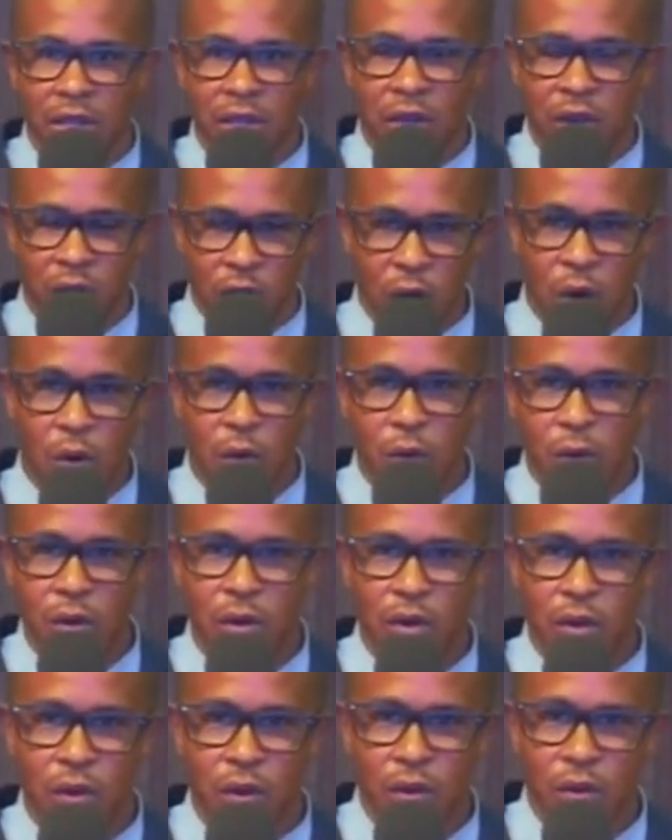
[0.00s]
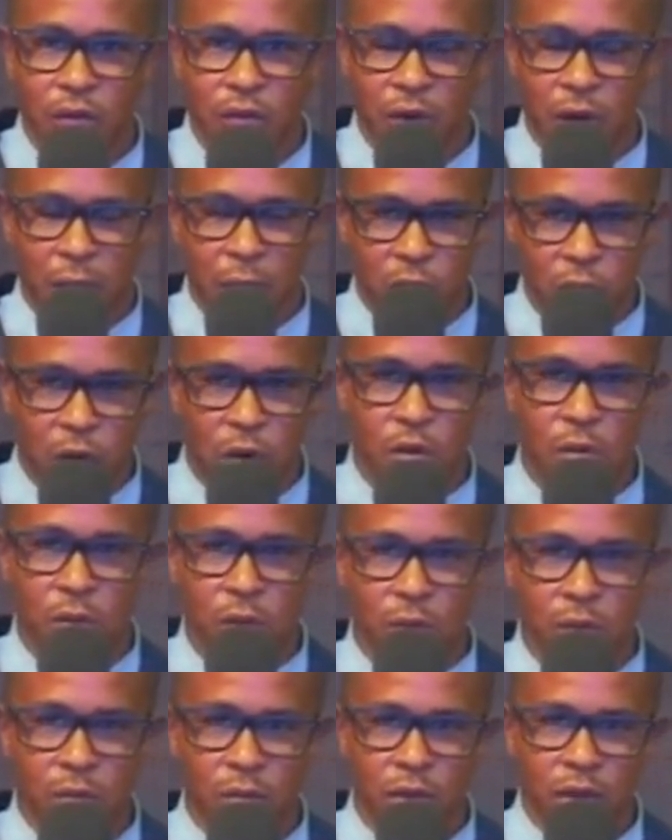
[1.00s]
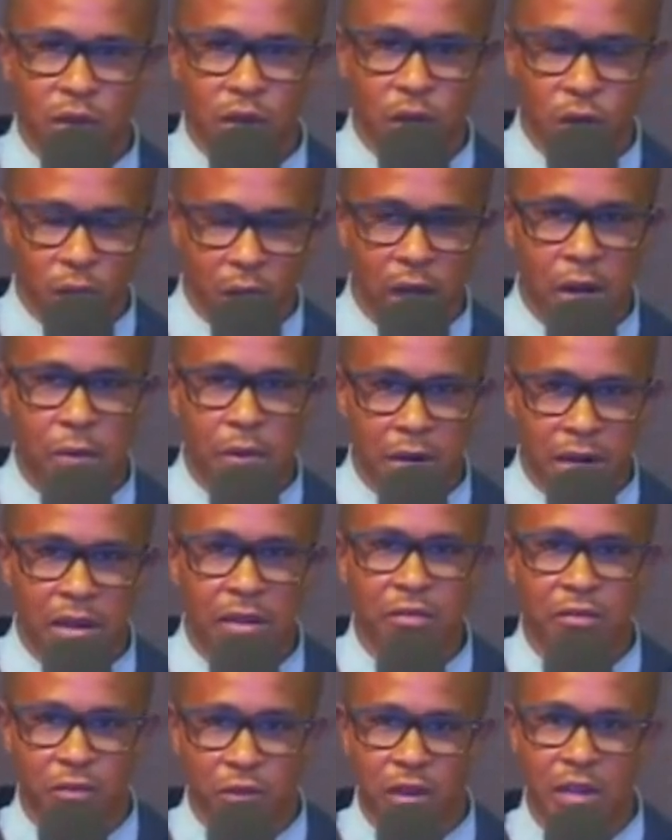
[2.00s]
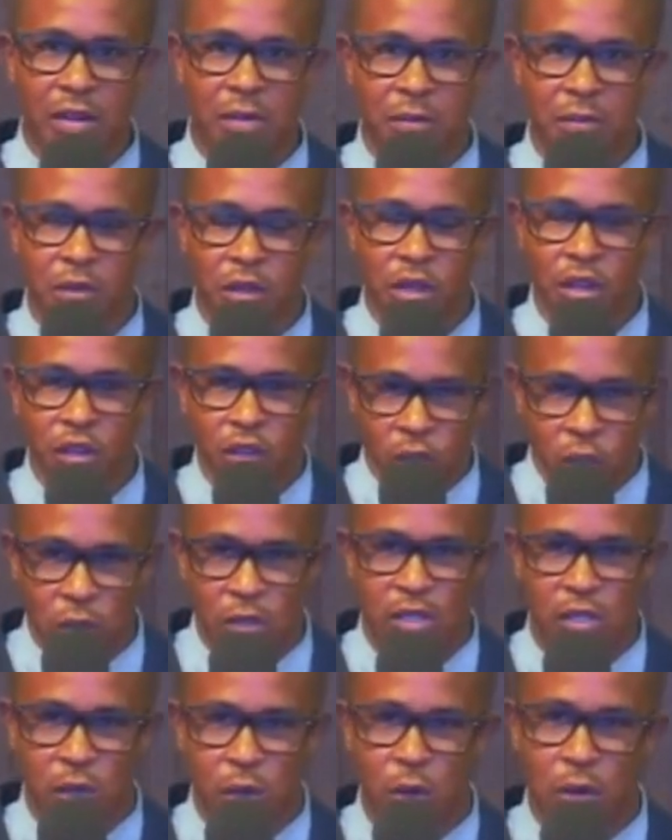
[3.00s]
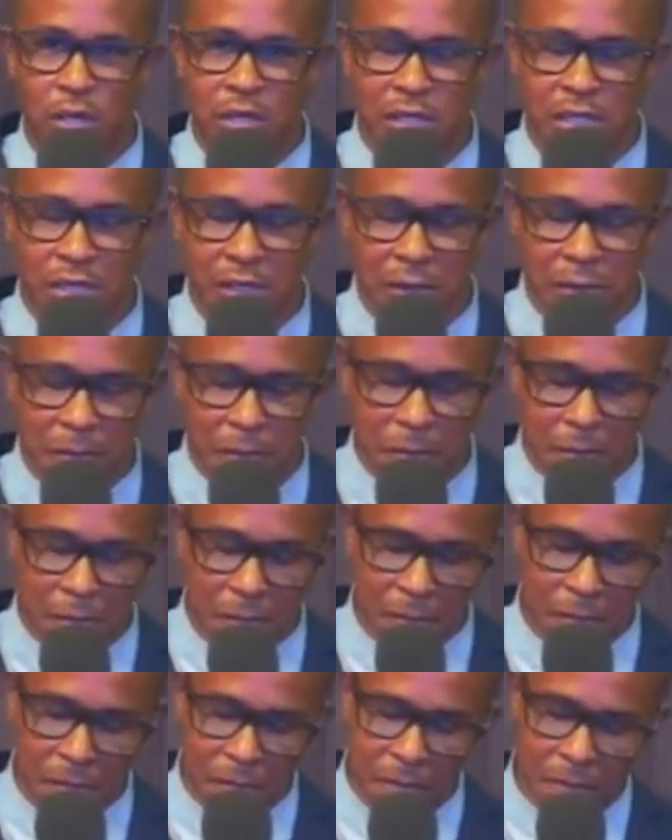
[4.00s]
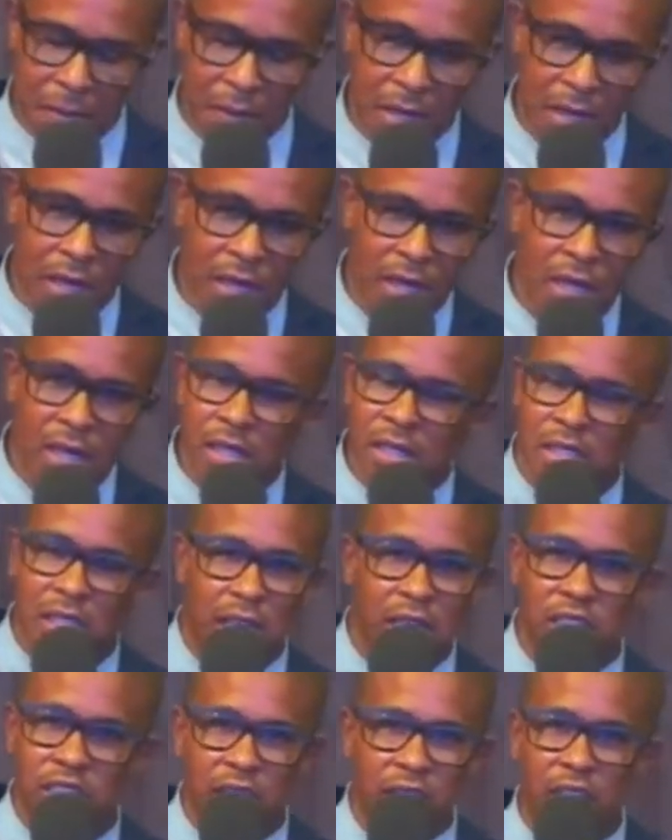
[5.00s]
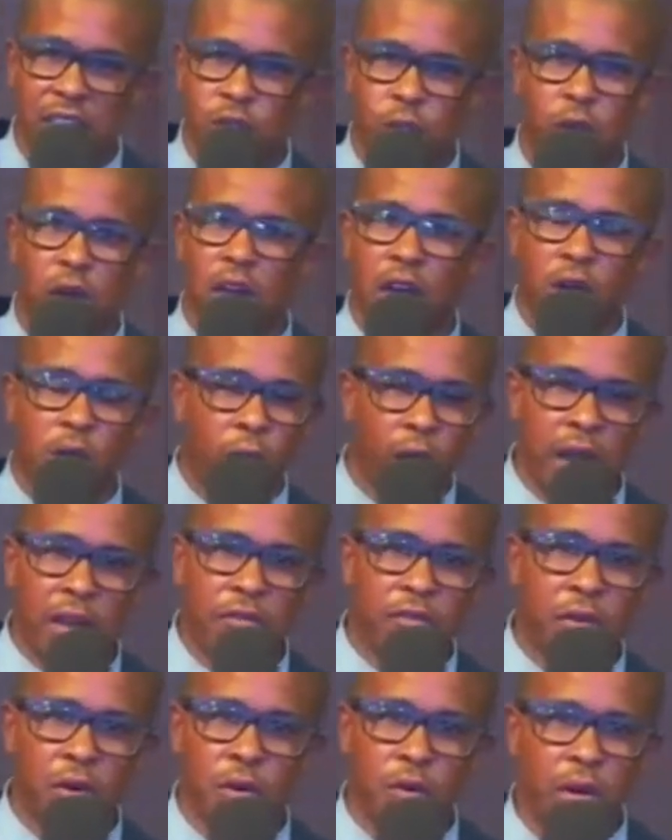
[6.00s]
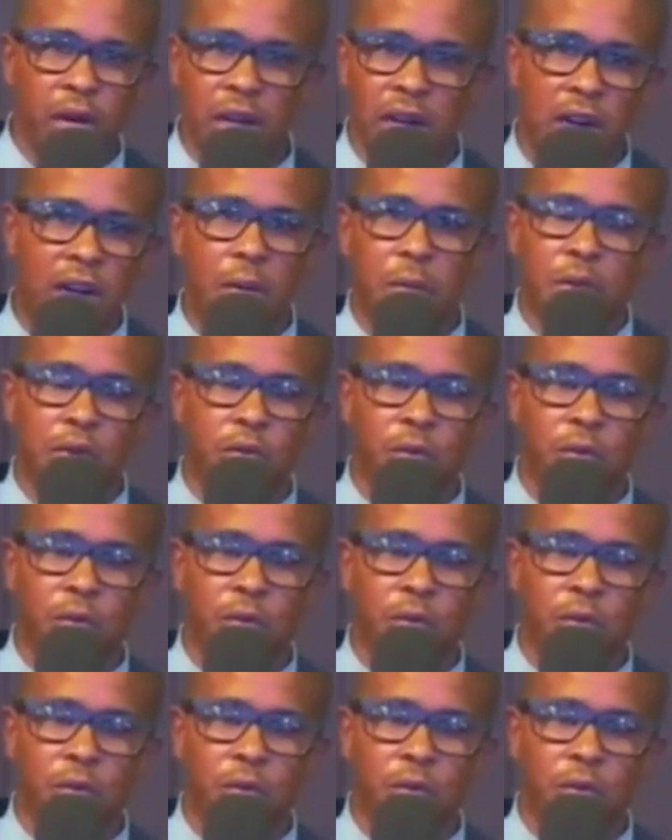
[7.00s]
Know from whom your help comes from, your source. Sin Jenkins, we are grateful and humble.